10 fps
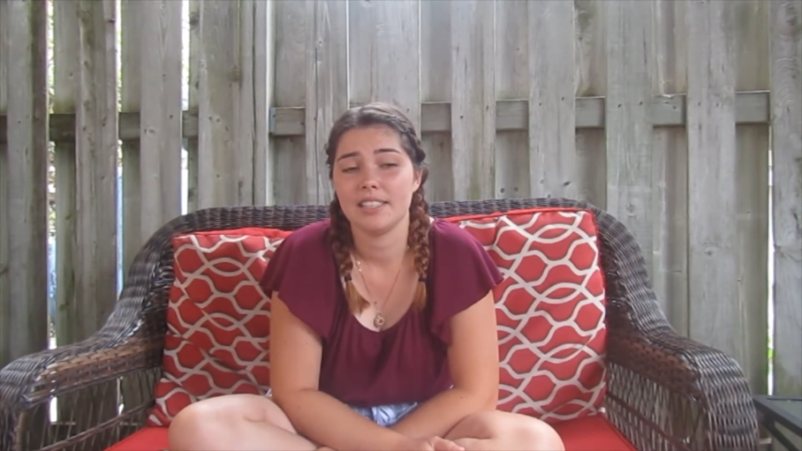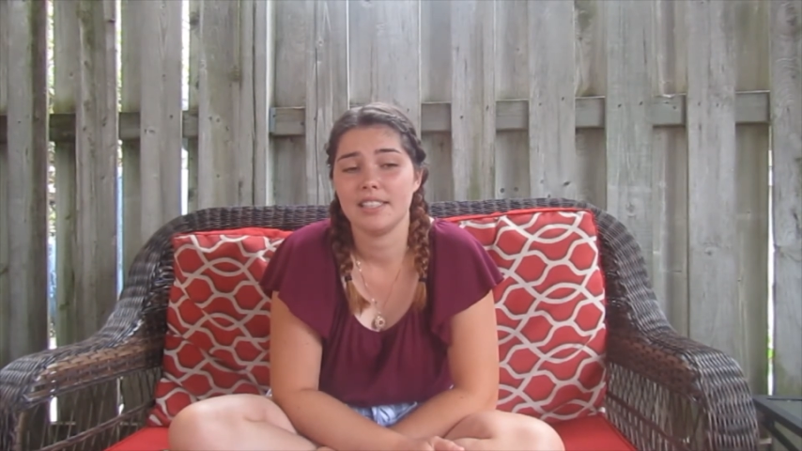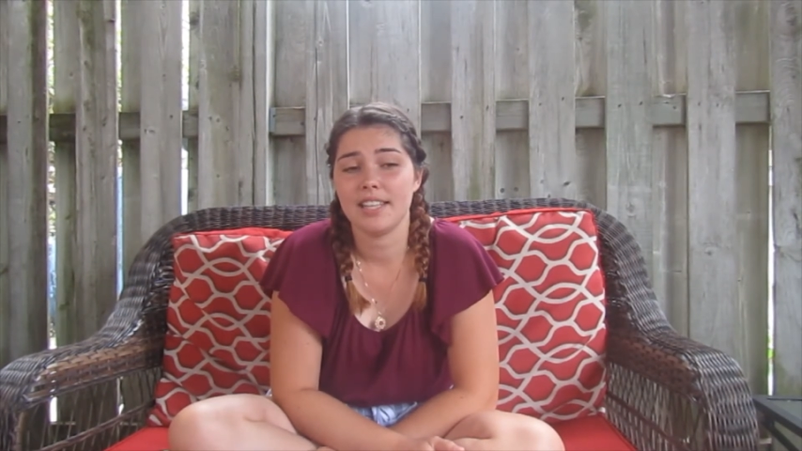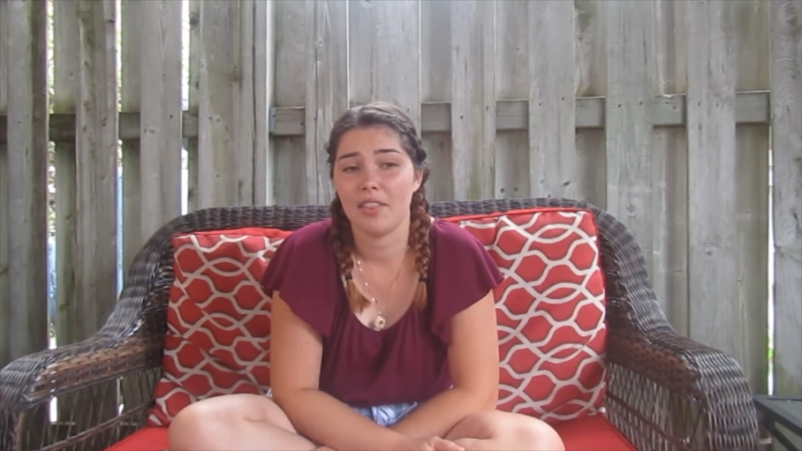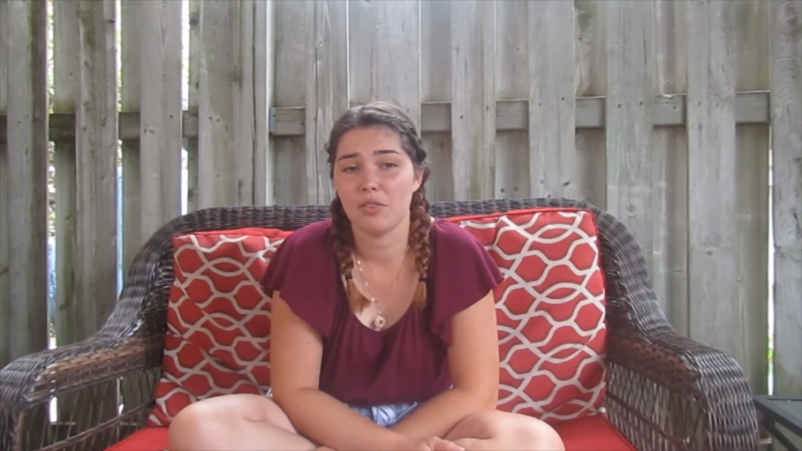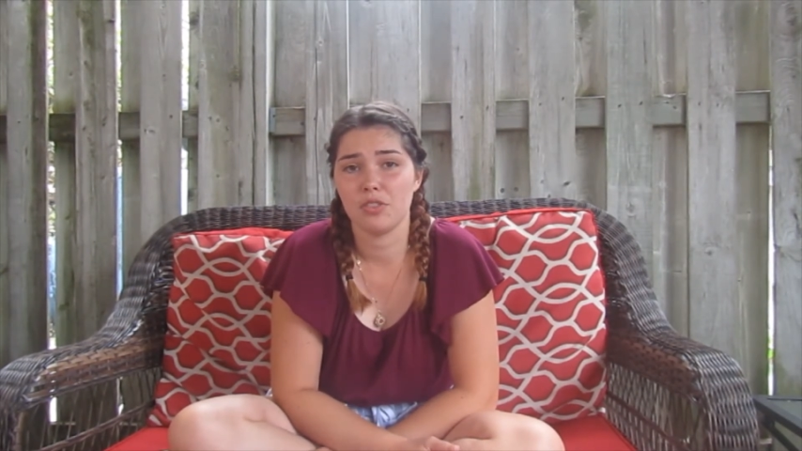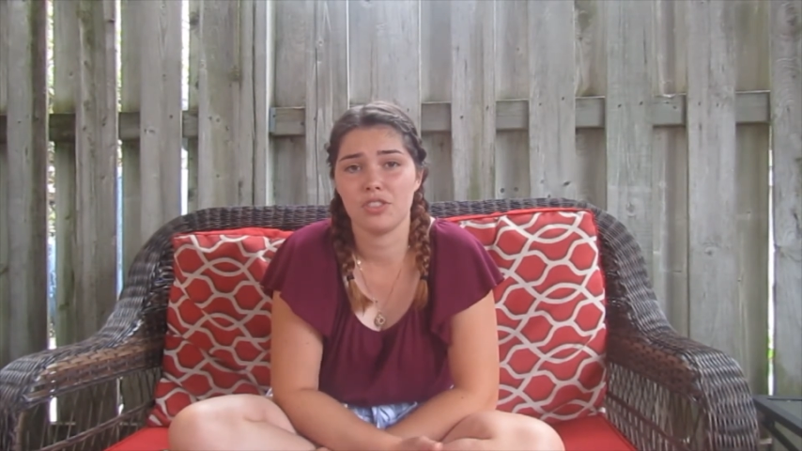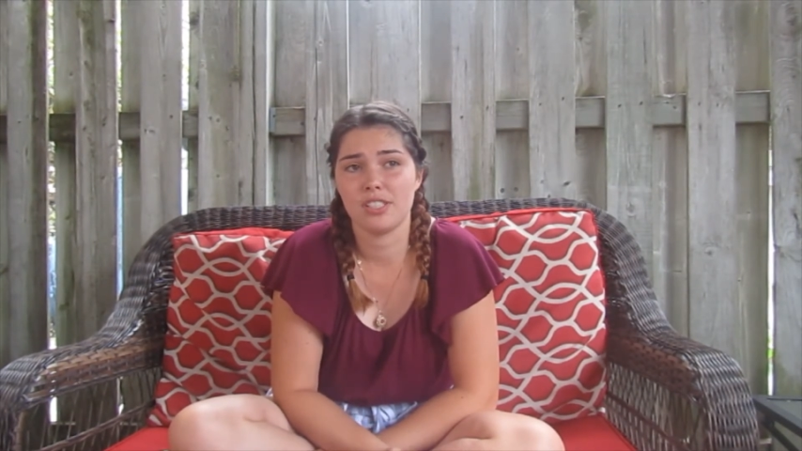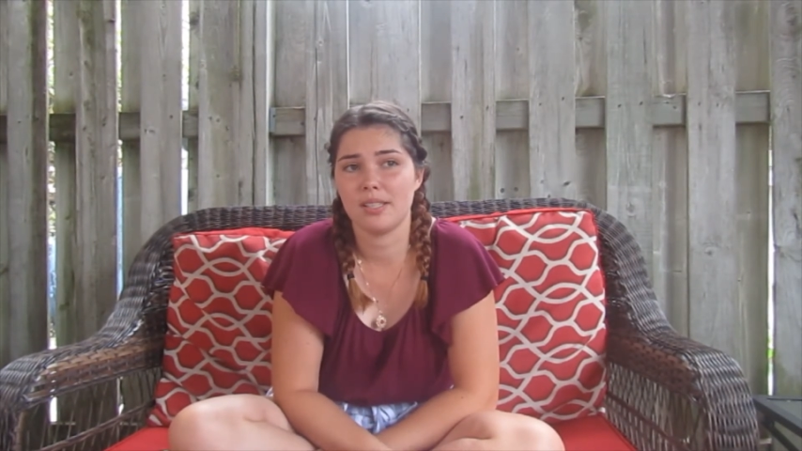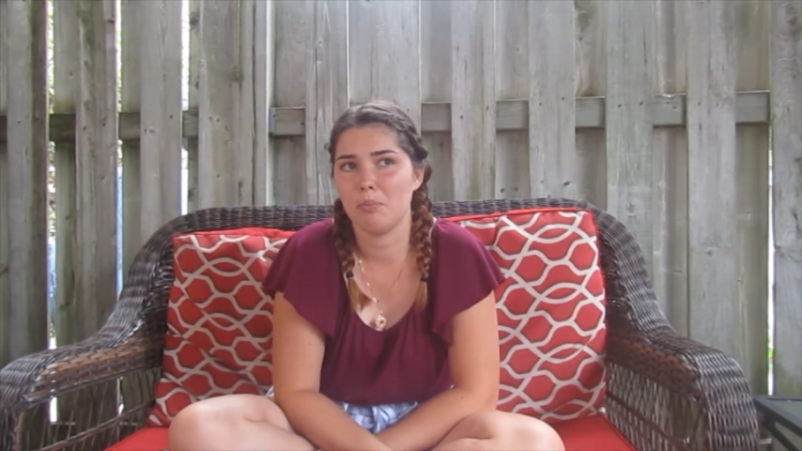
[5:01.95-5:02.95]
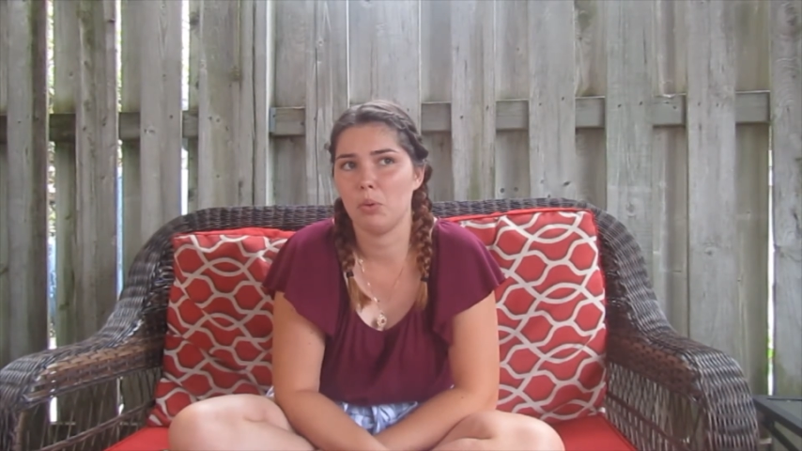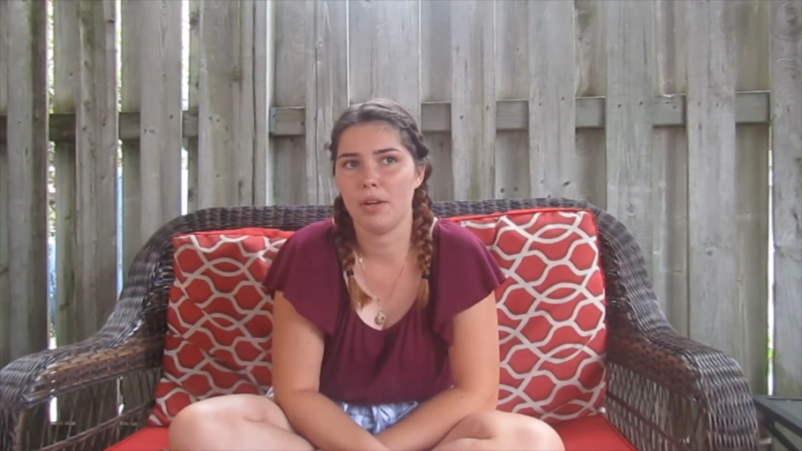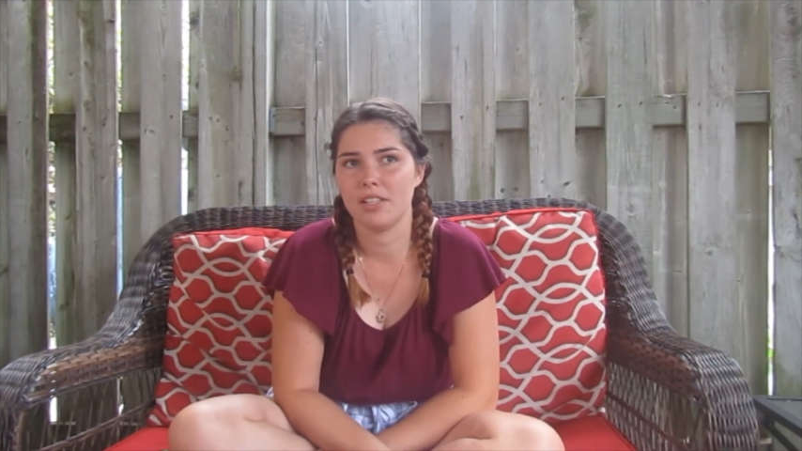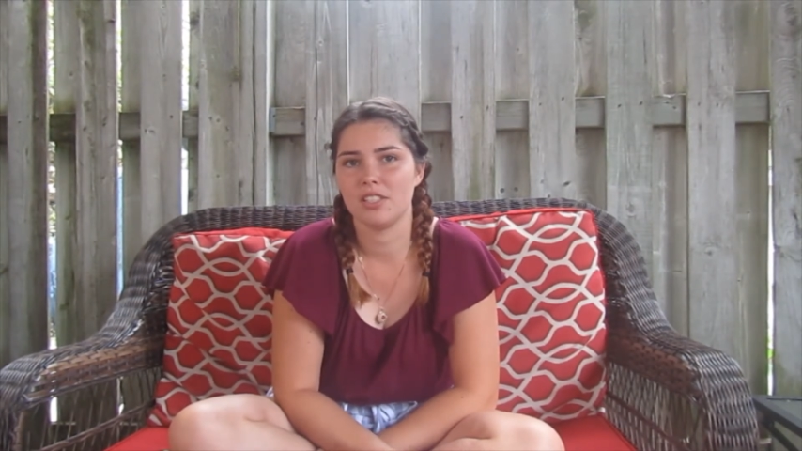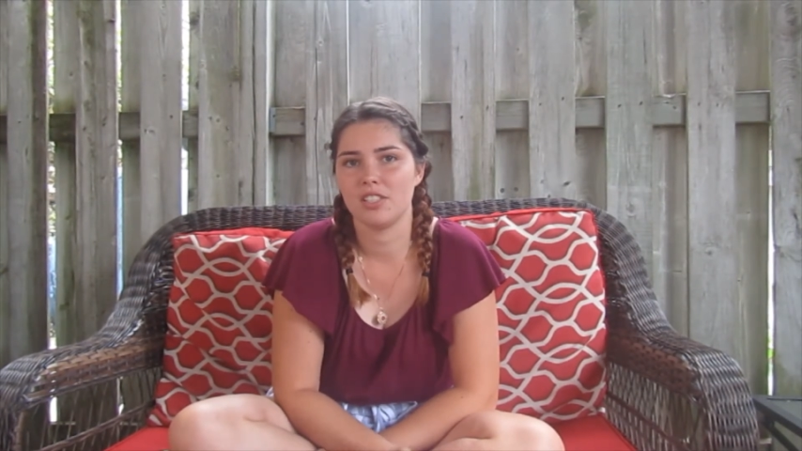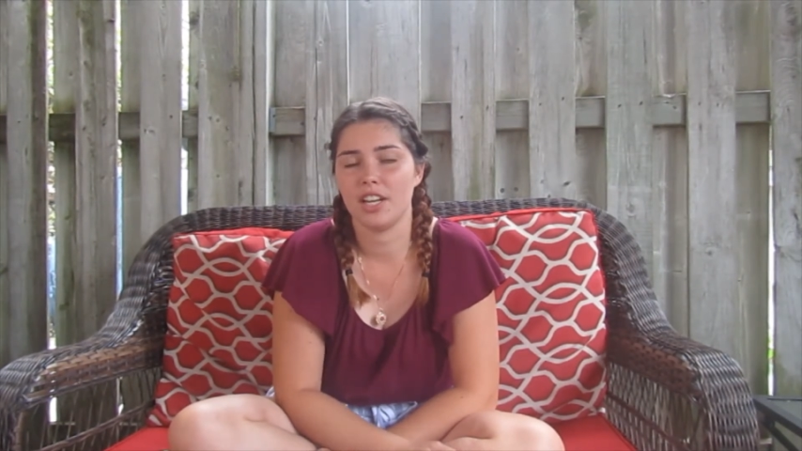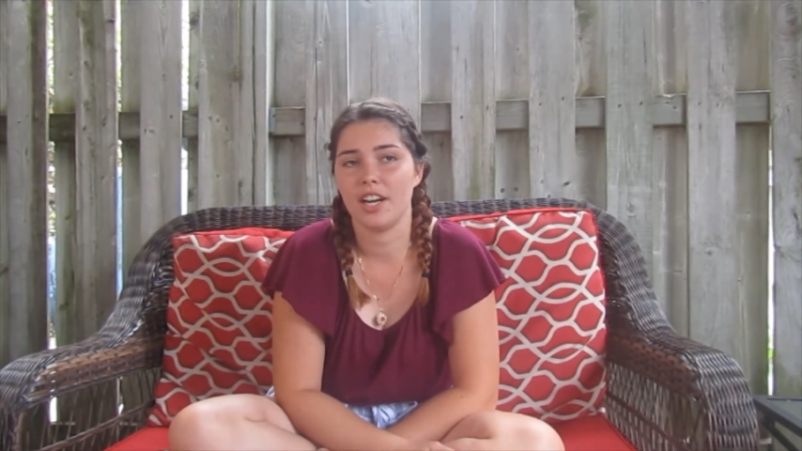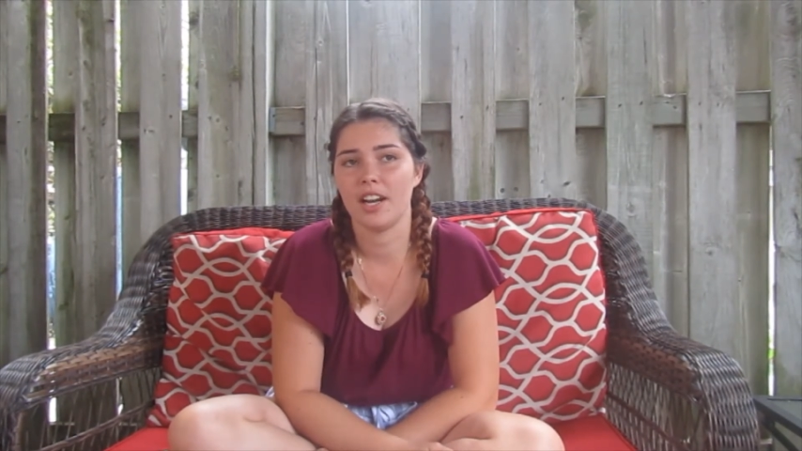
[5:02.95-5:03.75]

yeah, those are just simple ways to share.